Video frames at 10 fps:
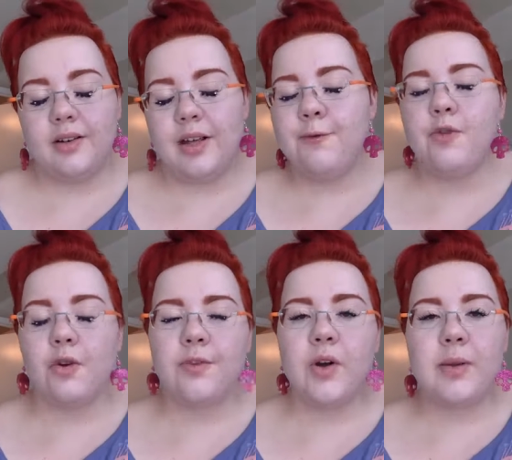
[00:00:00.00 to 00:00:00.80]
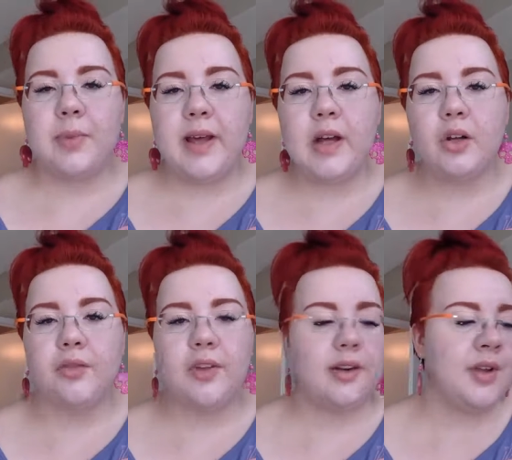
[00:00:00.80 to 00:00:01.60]
if you are very pale,
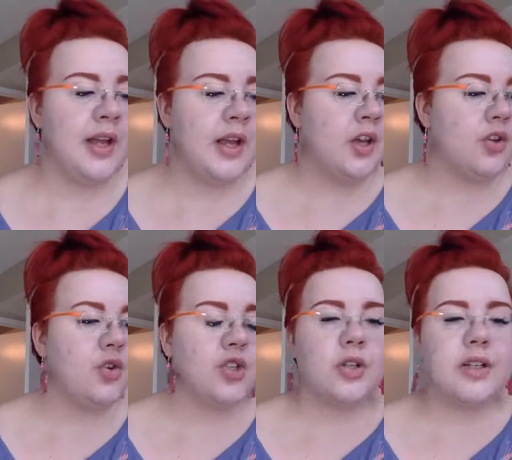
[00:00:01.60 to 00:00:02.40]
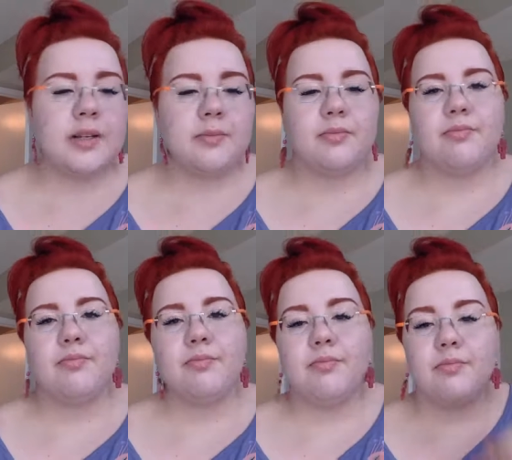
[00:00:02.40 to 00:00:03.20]
then usually
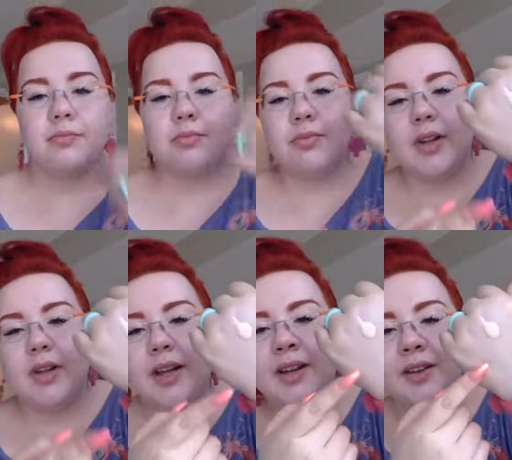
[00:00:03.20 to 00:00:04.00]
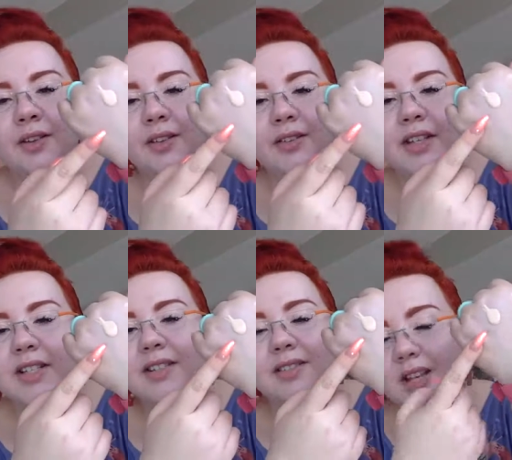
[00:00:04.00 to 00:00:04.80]
like
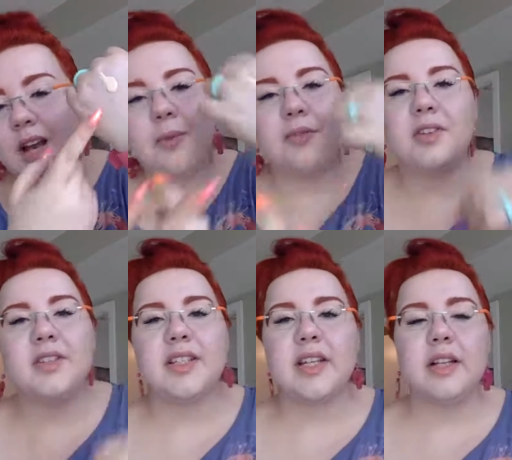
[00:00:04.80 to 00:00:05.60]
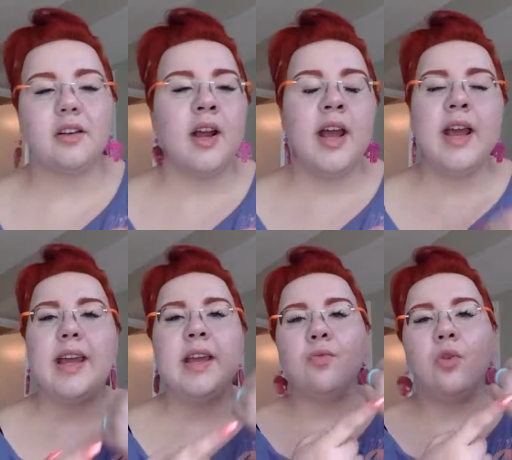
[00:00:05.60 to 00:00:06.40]
this type of concealer,
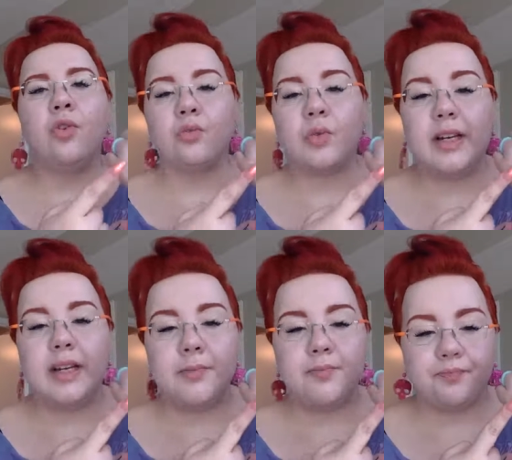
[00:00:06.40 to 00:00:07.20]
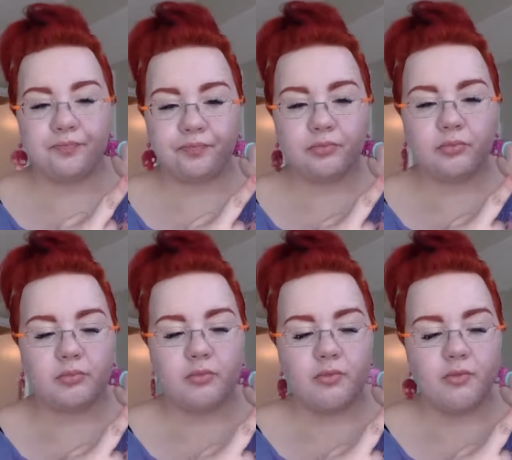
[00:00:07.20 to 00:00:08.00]
it won't really
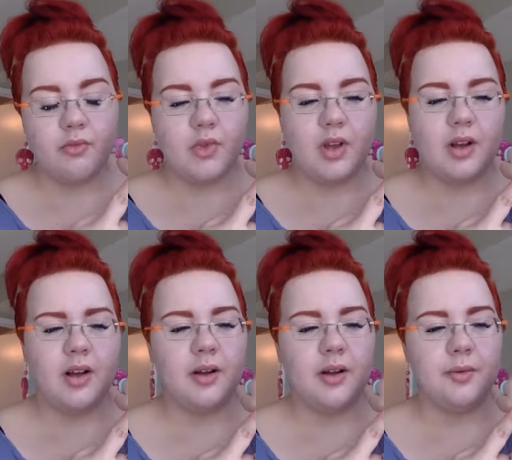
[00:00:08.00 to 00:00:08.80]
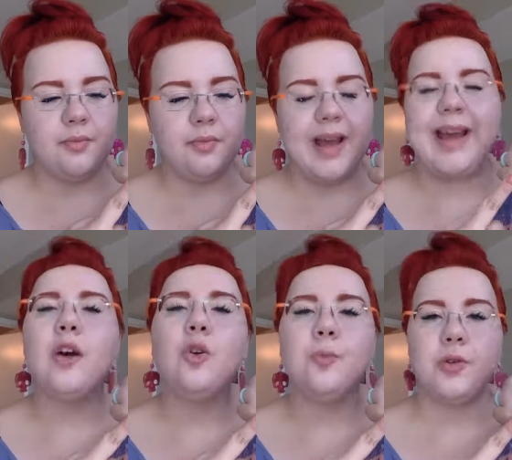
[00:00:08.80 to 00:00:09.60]

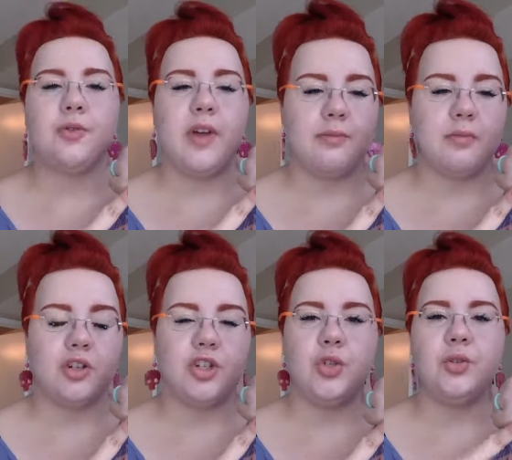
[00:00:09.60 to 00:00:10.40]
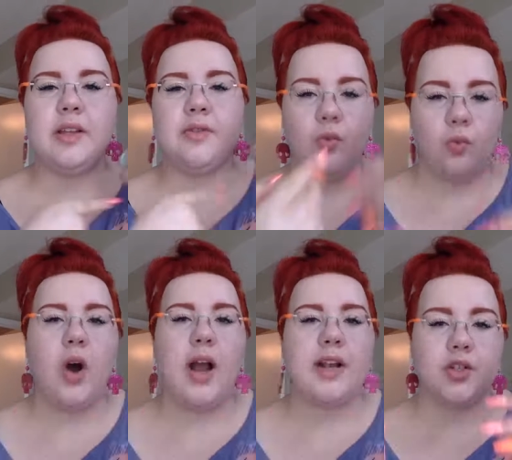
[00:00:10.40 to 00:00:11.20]
help you that much. You need the
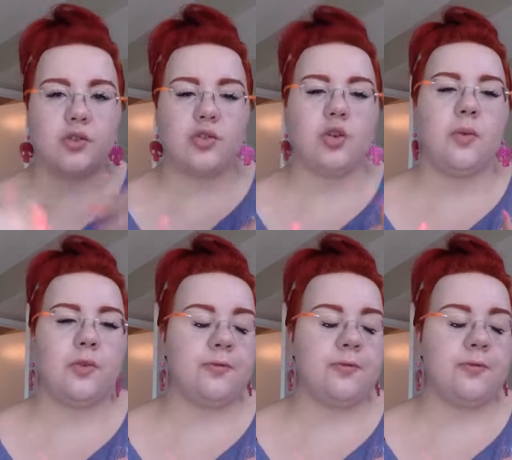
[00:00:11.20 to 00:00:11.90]
white on top of